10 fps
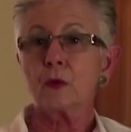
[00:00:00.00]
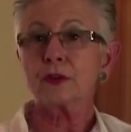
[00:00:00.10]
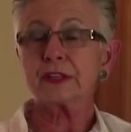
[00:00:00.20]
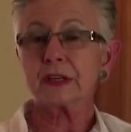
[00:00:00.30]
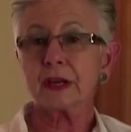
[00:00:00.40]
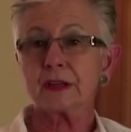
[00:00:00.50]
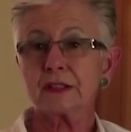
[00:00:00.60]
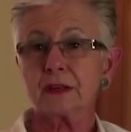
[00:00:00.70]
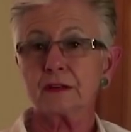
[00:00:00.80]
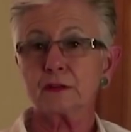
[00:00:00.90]
was a
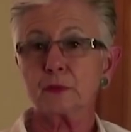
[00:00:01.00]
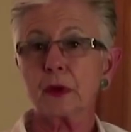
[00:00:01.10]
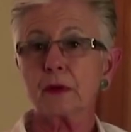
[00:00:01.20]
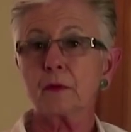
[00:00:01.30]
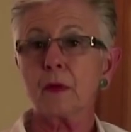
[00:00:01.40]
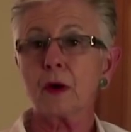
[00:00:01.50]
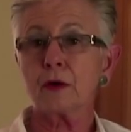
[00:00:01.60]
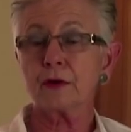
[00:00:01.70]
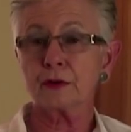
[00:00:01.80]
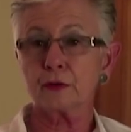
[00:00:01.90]
case that his brother
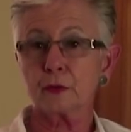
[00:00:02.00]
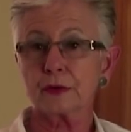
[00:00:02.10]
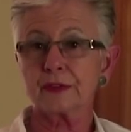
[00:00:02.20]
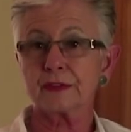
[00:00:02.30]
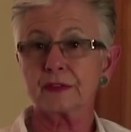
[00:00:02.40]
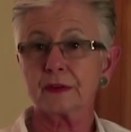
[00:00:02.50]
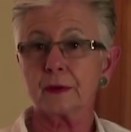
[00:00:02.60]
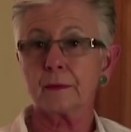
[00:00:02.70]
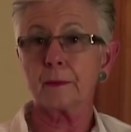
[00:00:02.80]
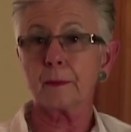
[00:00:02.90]
Marius was
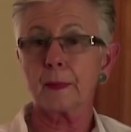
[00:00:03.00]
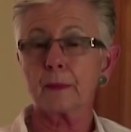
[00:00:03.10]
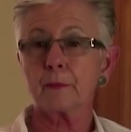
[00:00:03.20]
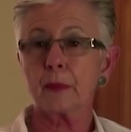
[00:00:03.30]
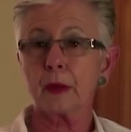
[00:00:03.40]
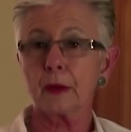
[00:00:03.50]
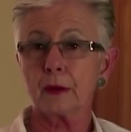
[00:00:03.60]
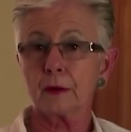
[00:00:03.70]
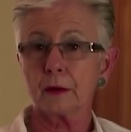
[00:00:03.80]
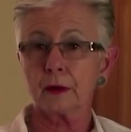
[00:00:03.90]
um,
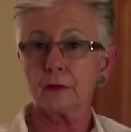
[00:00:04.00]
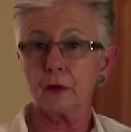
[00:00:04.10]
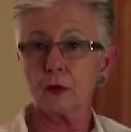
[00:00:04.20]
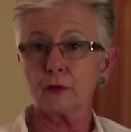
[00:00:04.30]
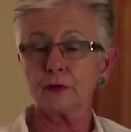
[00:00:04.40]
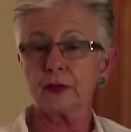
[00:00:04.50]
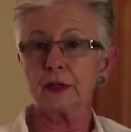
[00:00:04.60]
uh, involved